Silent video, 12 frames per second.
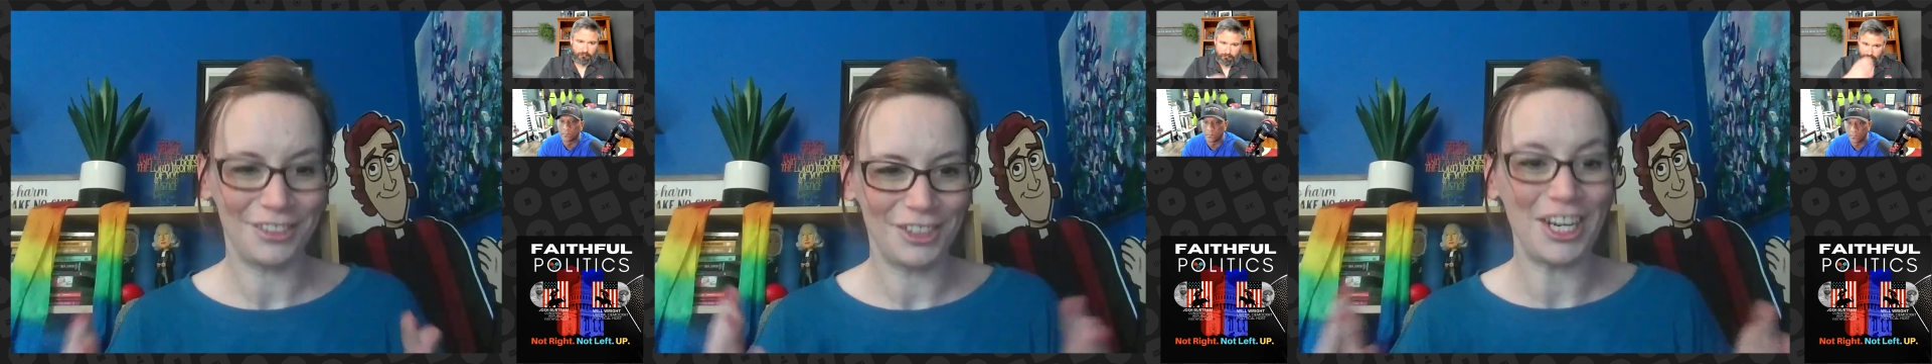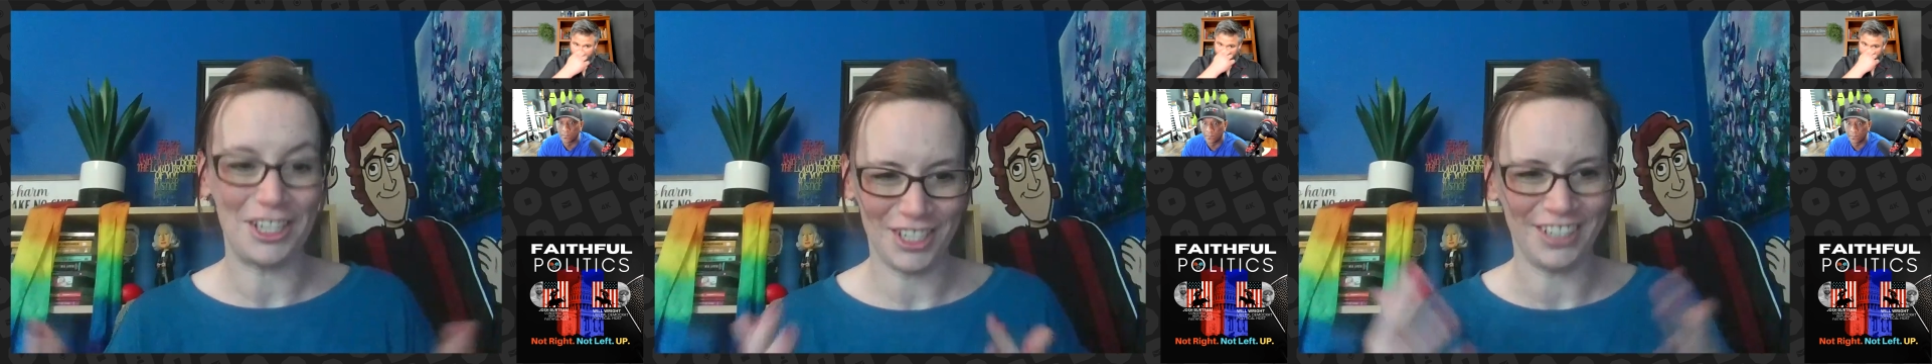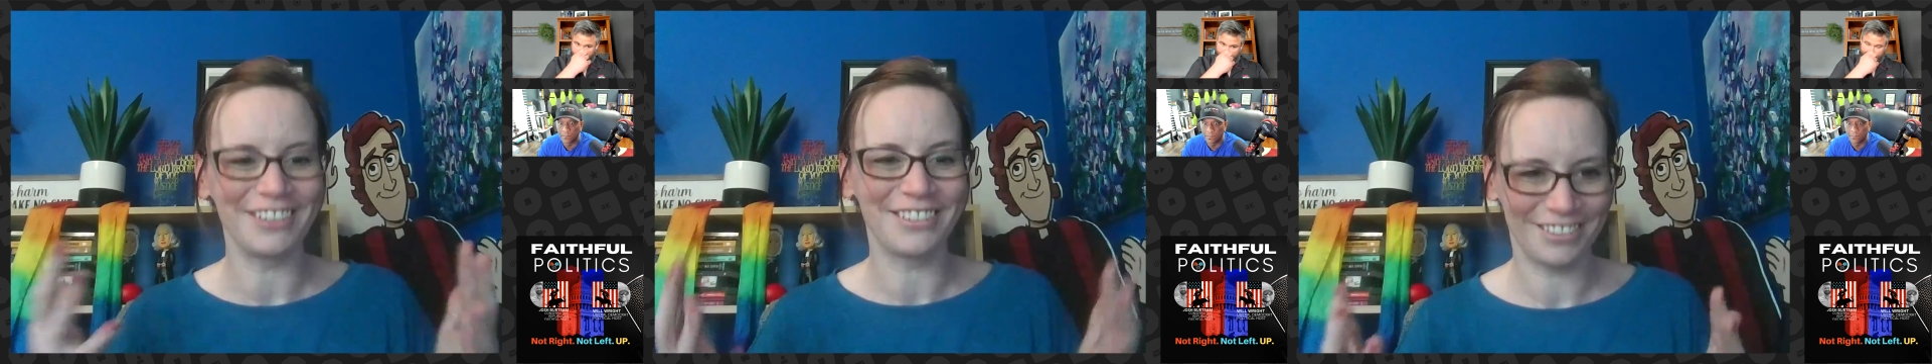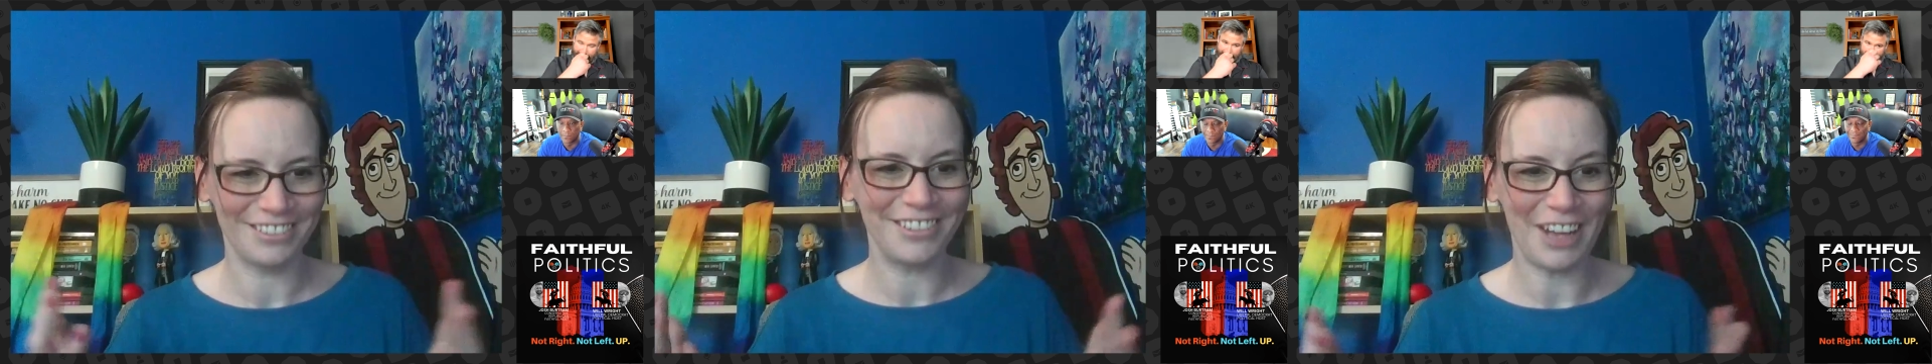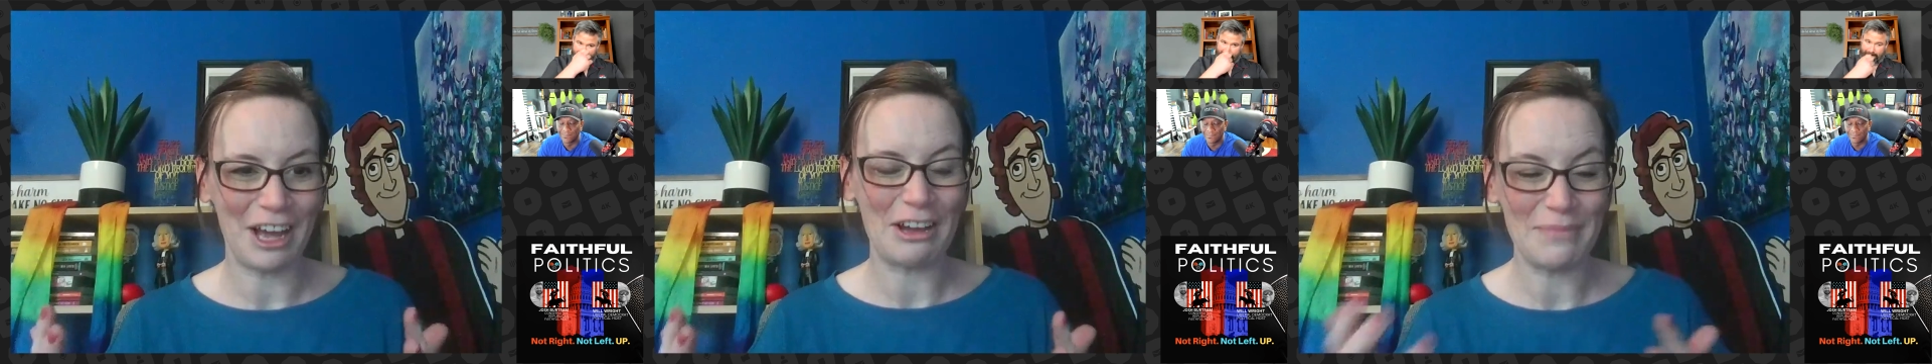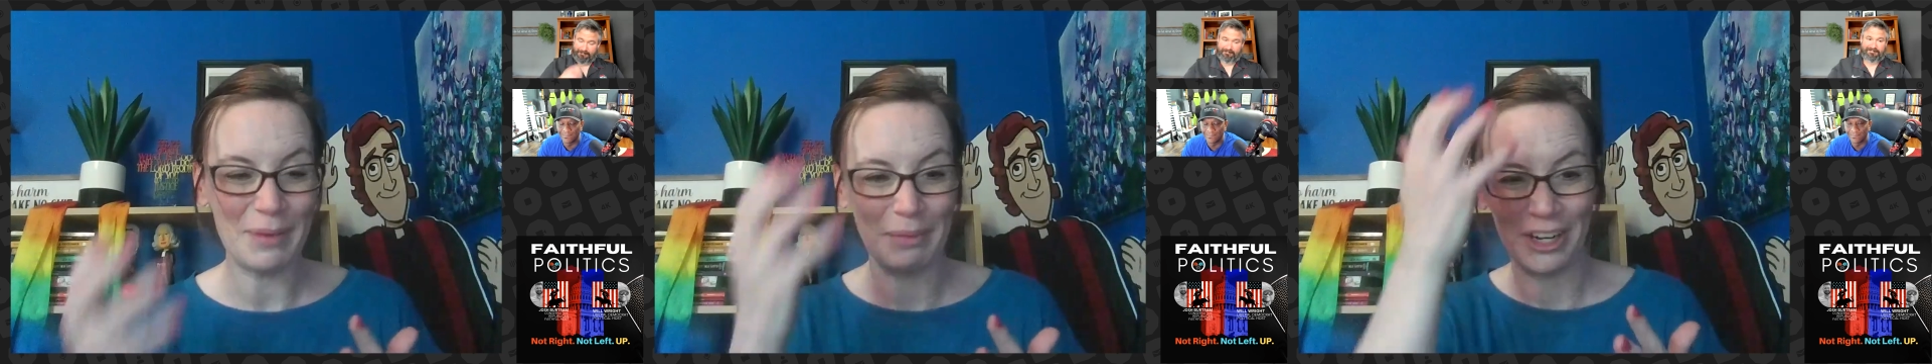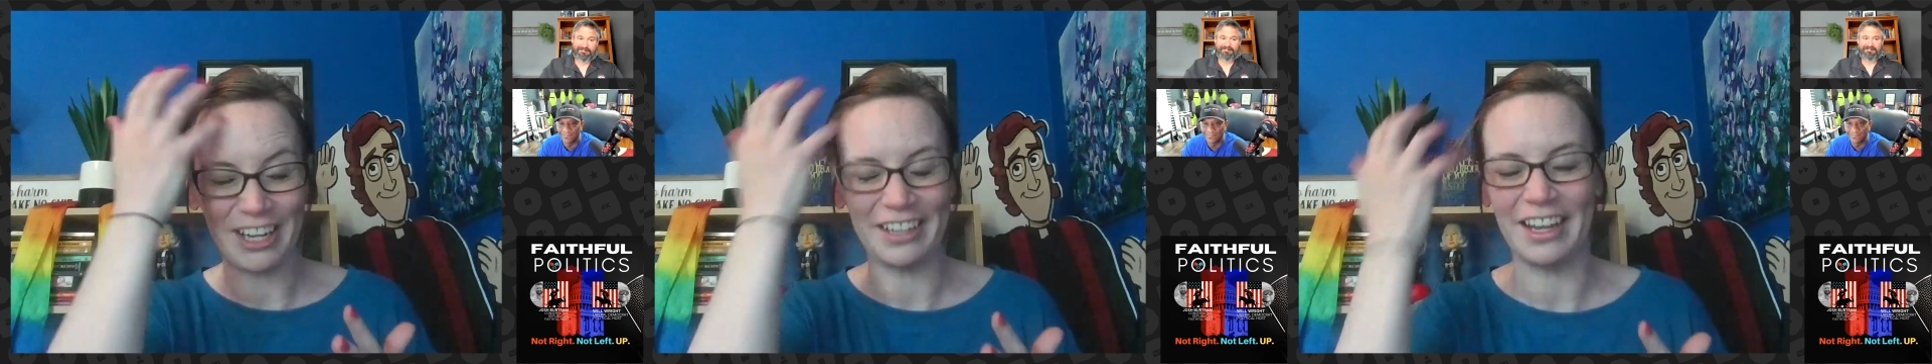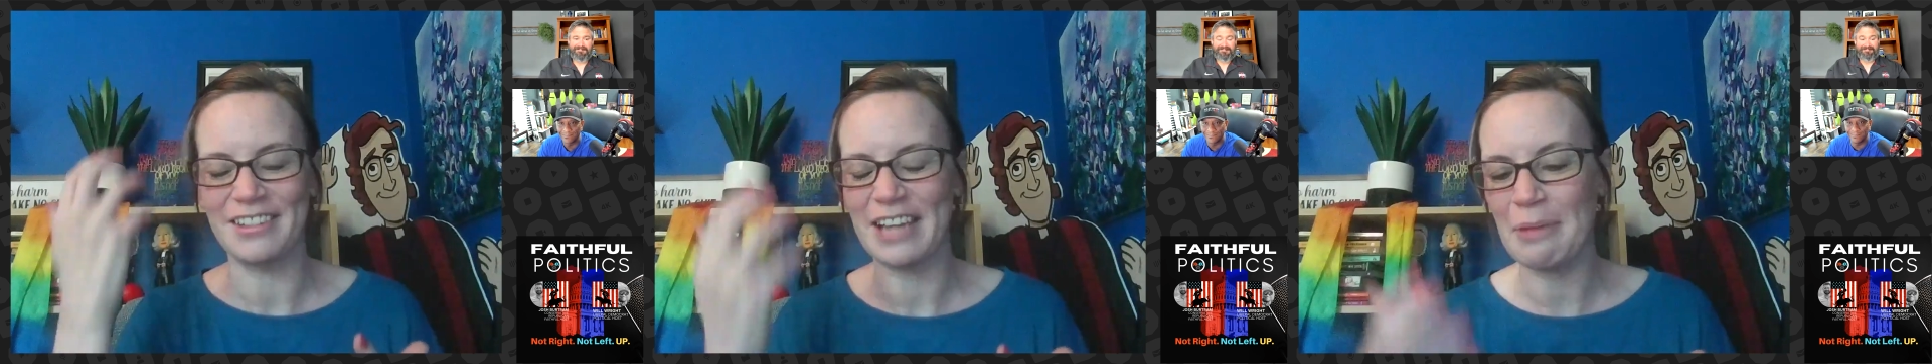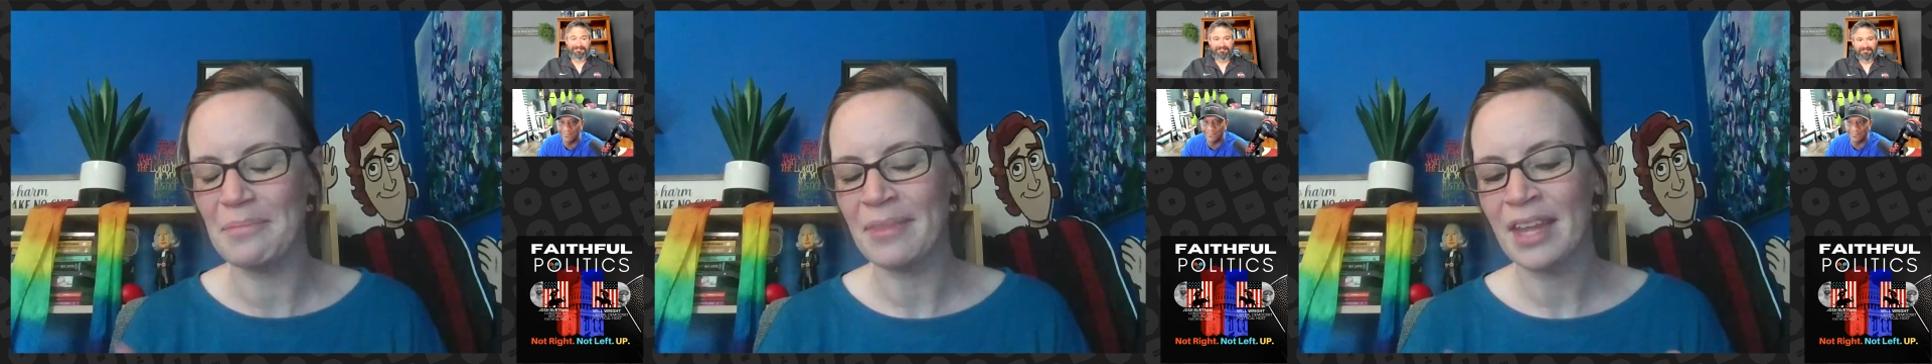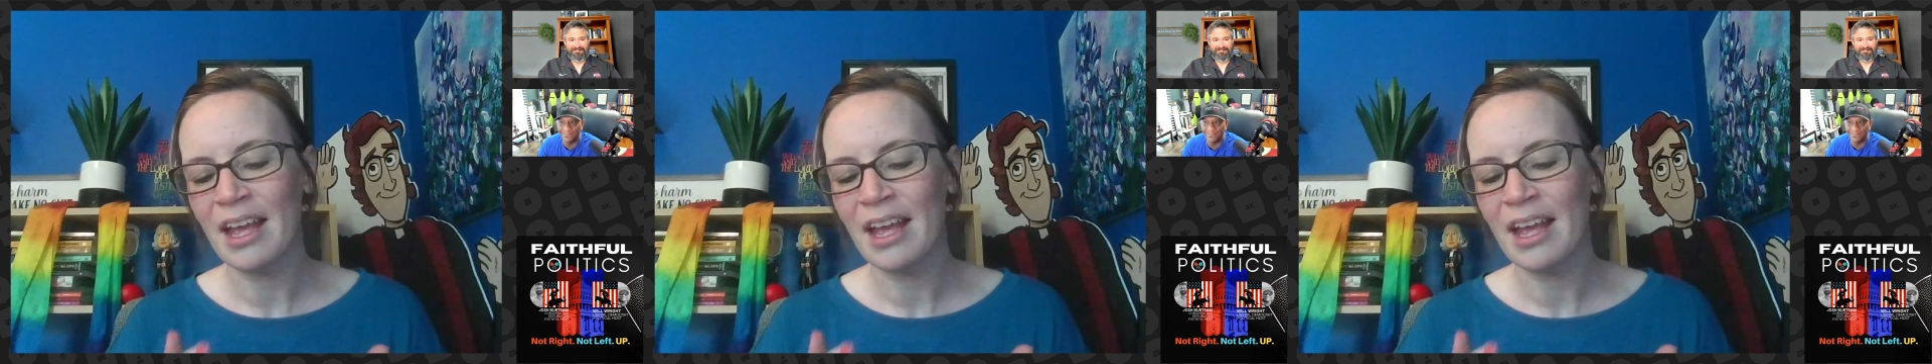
changing American landscape.